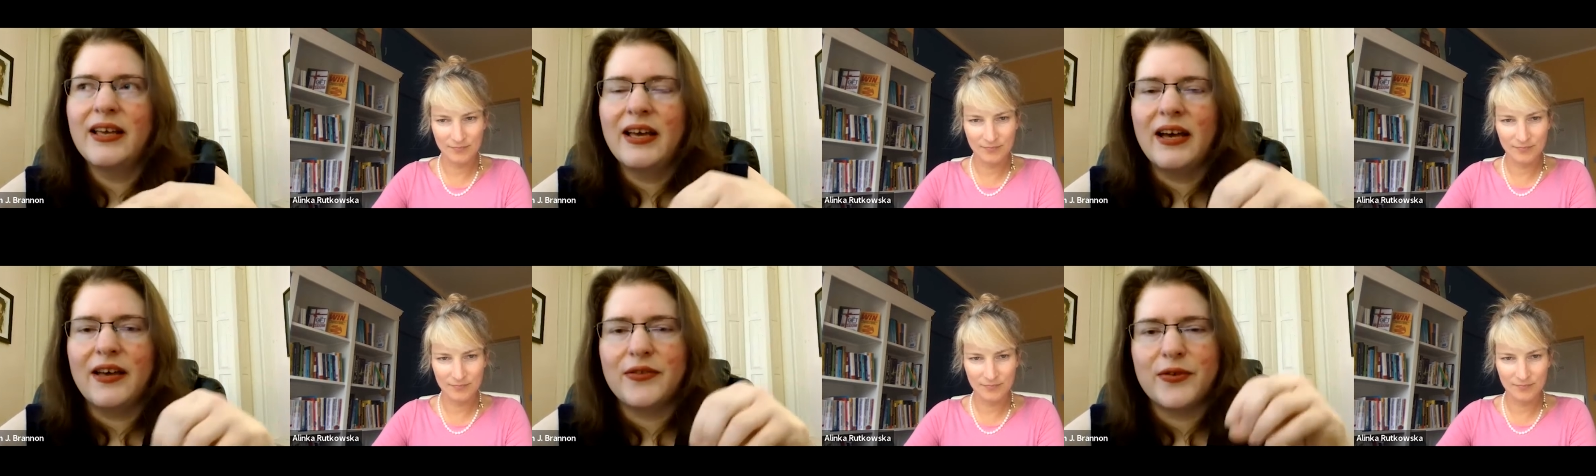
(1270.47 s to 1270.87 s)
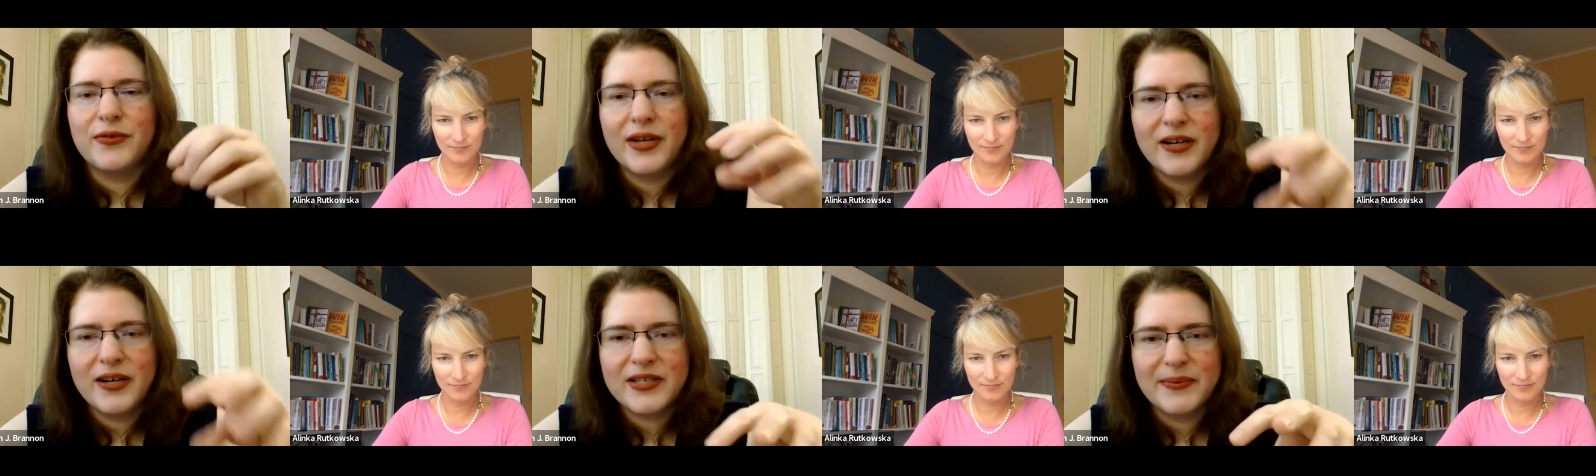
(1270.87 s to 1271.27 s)
Speaker 1: uh, through
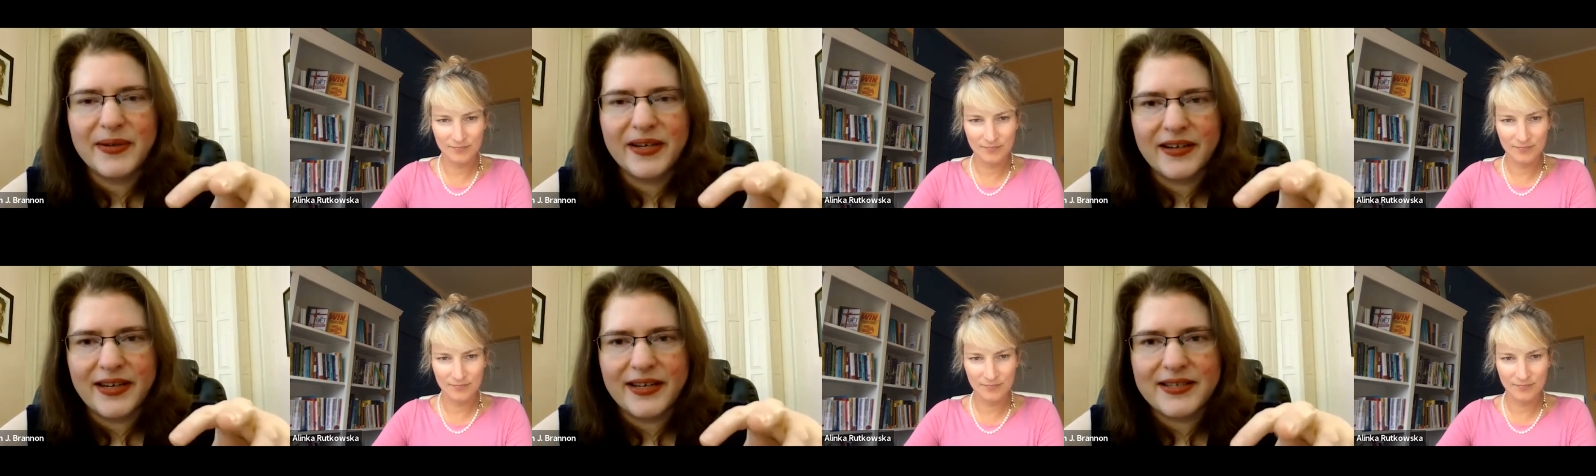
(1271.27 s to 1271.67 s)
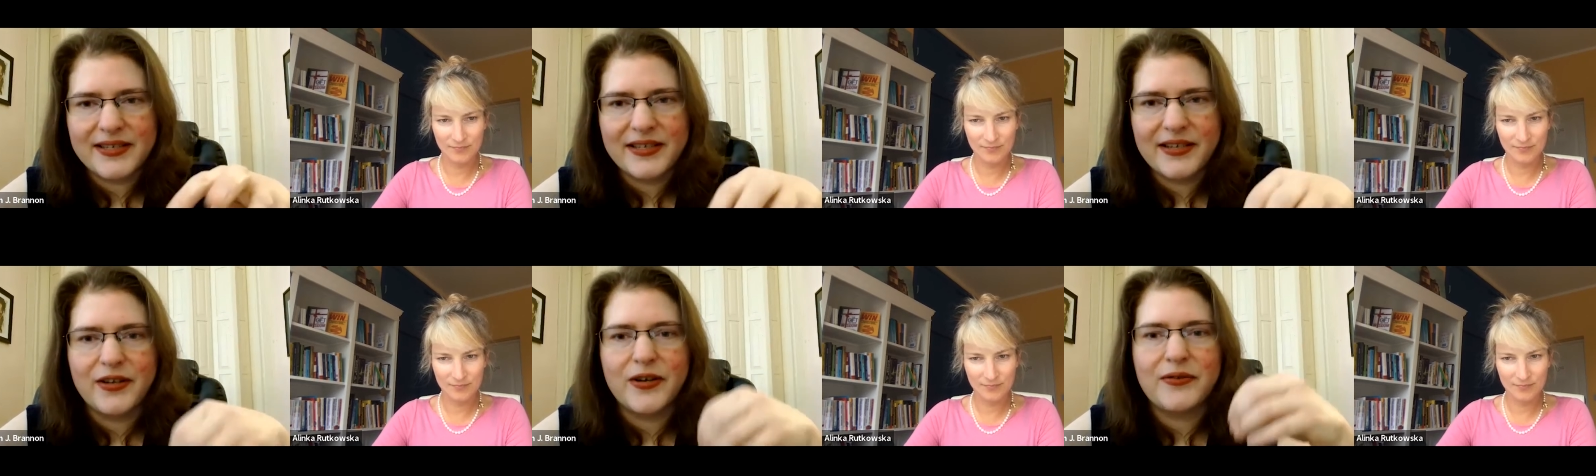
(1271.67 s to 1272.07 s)
their experience,
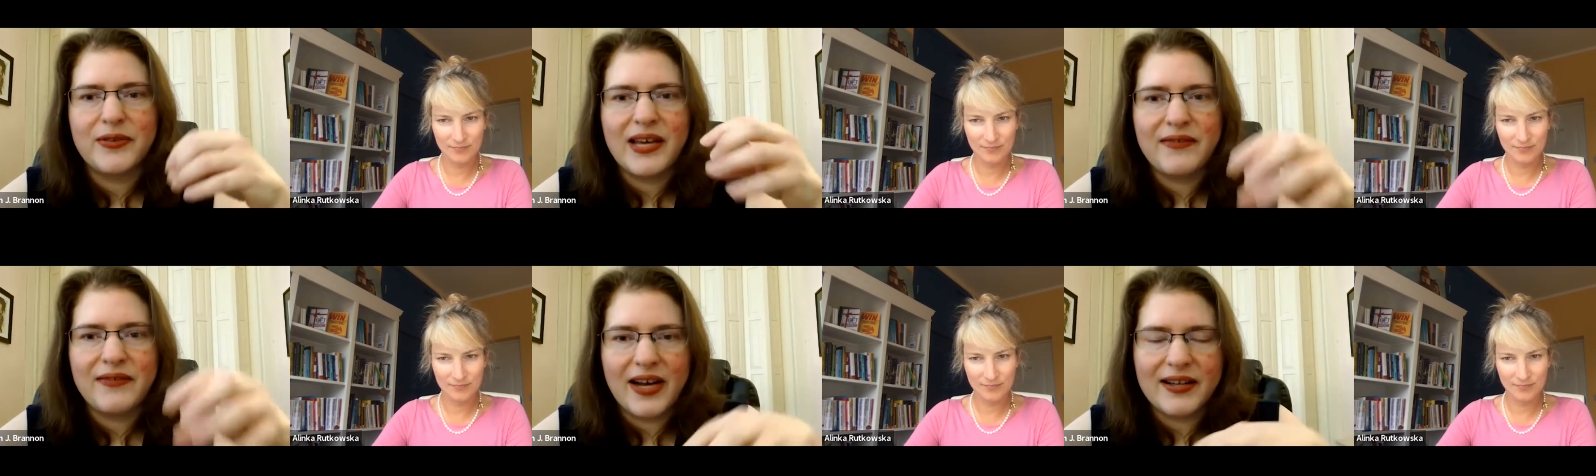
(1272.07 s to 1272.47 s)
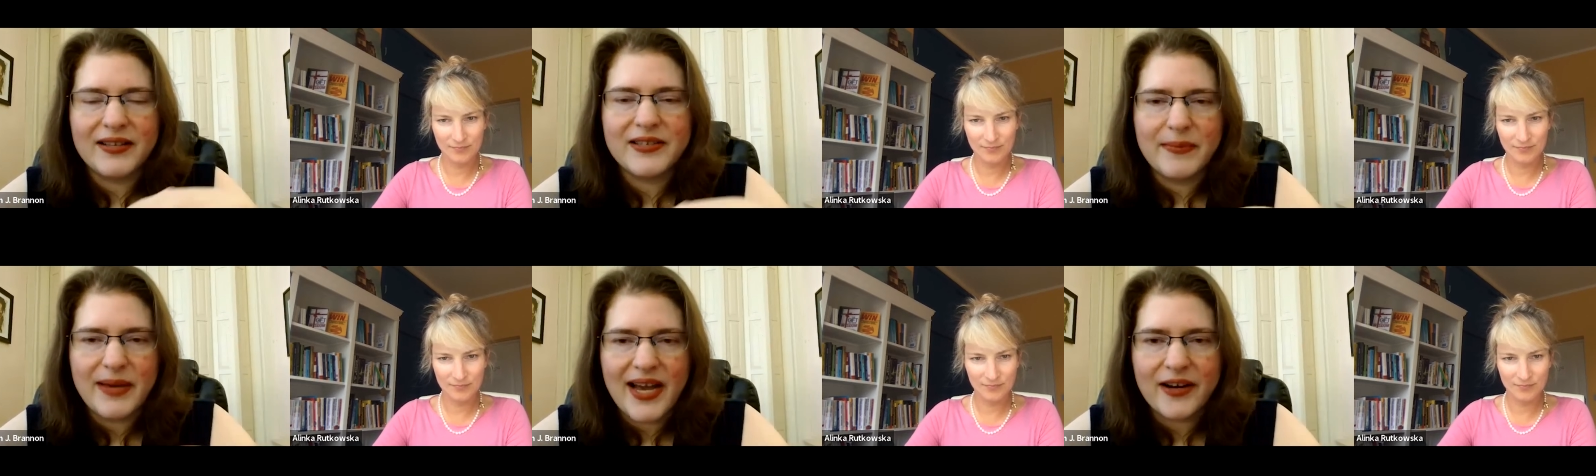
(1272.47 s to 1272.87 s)
you know, they've got
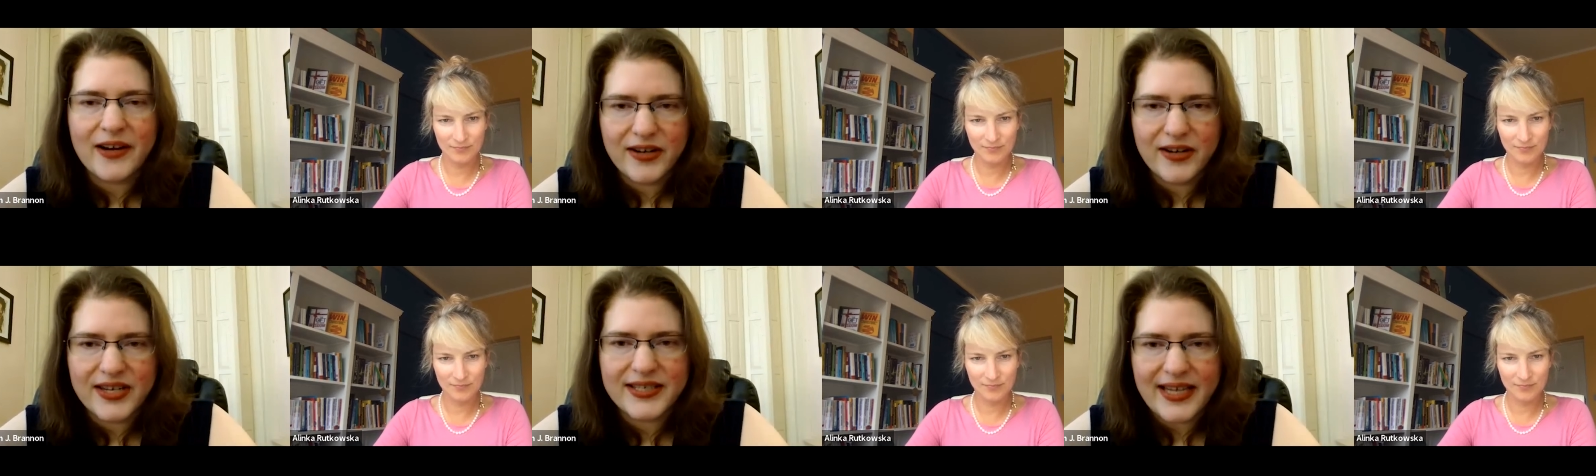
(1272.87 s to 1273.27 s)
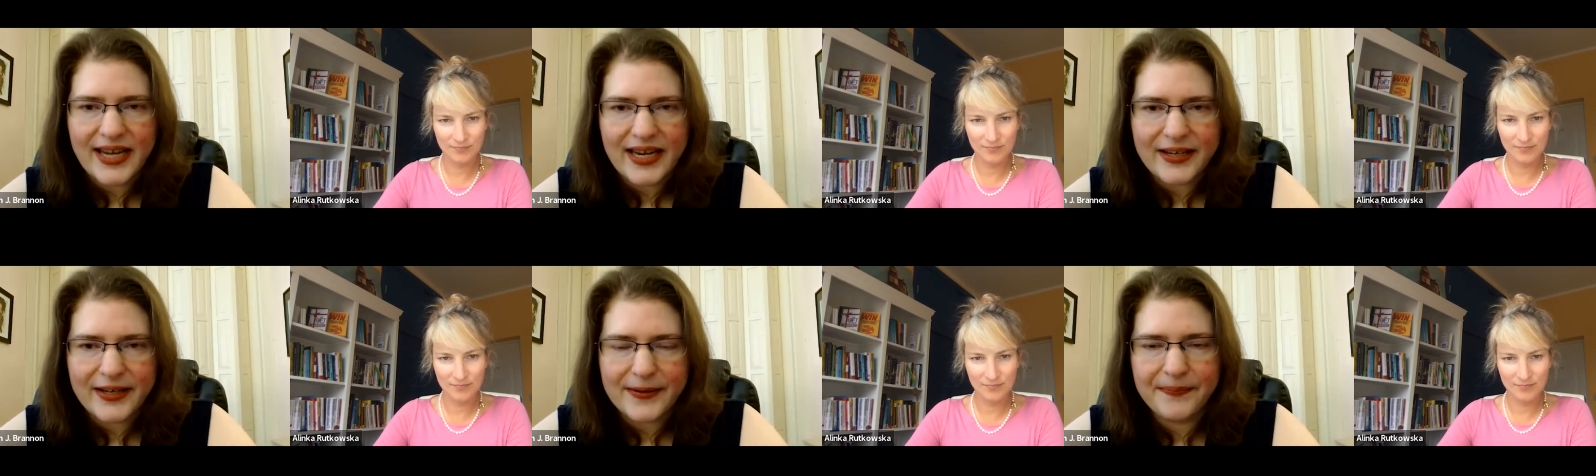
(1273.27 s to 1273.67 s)
some aggregate
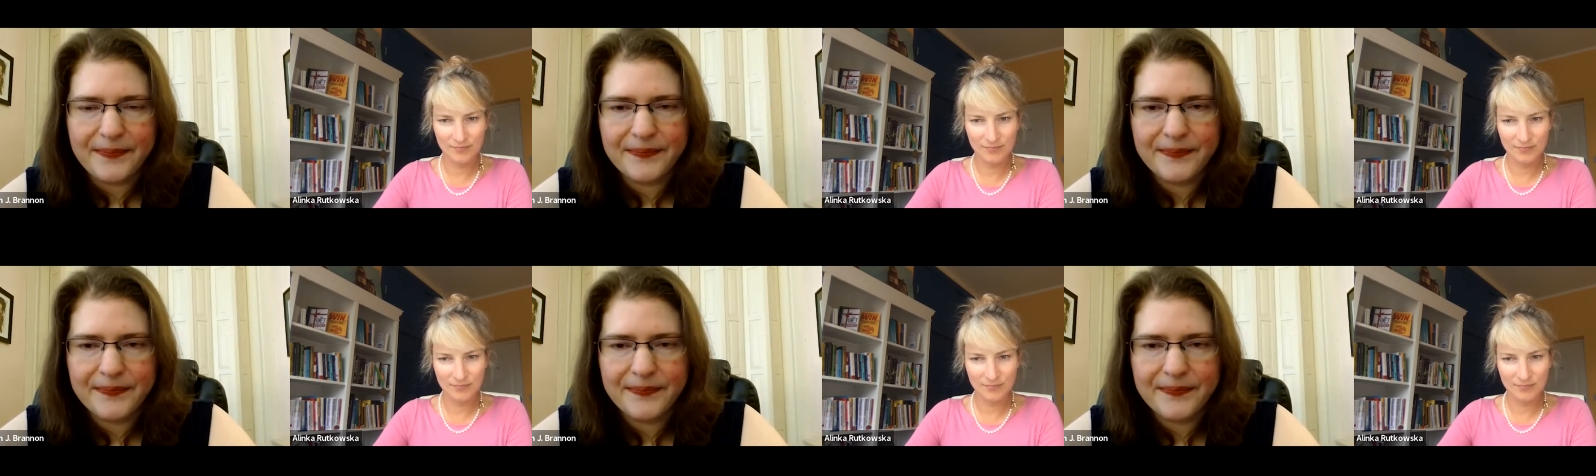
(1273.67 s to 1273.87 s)
data